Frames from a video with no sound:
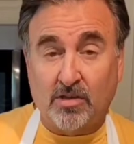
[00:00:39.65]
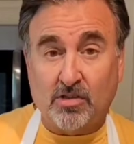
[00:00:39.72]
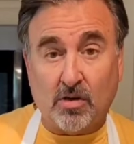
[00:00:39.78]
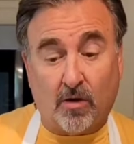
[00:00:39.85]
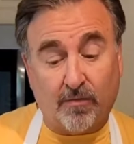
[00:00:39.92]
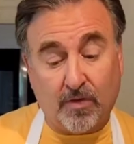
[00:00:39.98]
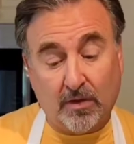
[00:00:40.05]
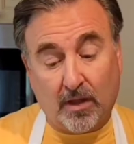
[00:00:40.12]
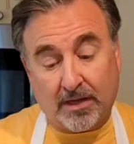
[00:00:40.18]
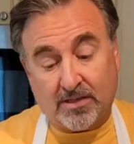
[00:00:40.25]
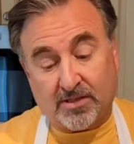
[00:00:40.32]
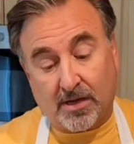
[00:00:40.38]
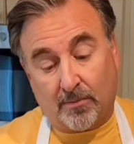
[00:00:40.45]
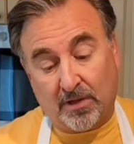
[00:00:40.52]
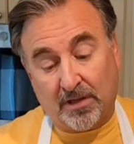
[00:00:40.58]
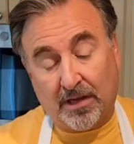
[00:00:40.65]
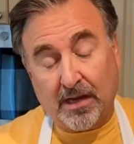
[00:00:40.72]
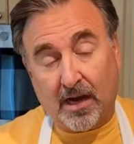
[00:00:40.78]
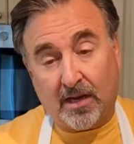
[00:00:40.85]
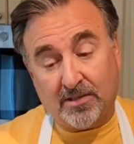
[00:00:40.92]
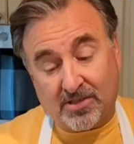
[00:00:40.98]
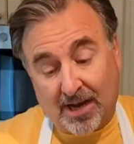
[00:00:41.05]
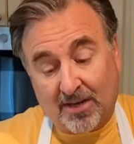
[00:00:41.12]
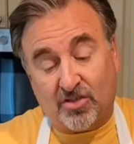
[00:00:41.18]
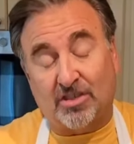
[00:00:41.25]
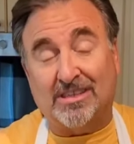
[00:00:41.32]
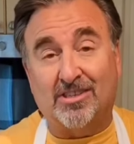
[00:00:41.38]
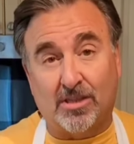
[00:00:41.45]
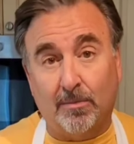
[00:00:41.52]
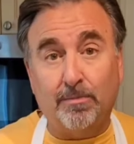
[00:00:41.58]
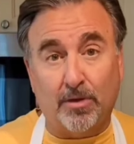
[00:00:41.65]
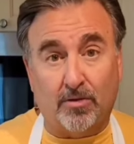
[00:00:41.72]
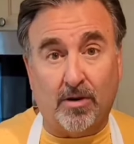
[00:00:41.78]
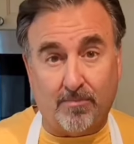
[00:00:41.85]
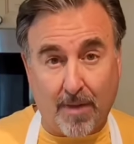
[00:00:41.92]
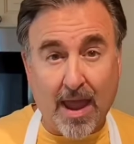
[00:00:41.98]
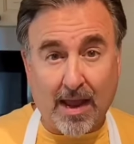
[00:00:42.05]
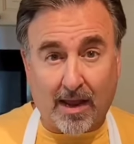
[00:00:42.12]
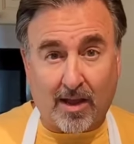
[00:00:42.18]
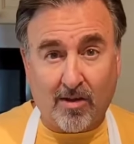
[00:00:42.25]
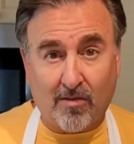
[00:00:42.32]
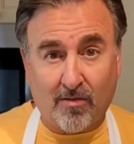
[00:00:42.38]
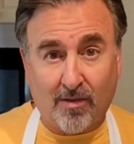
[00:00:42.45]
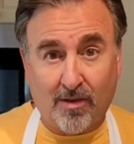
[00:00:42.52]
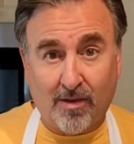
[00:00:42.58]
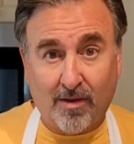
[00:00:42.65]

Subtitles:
So if you like semolina, it's actually simpler to make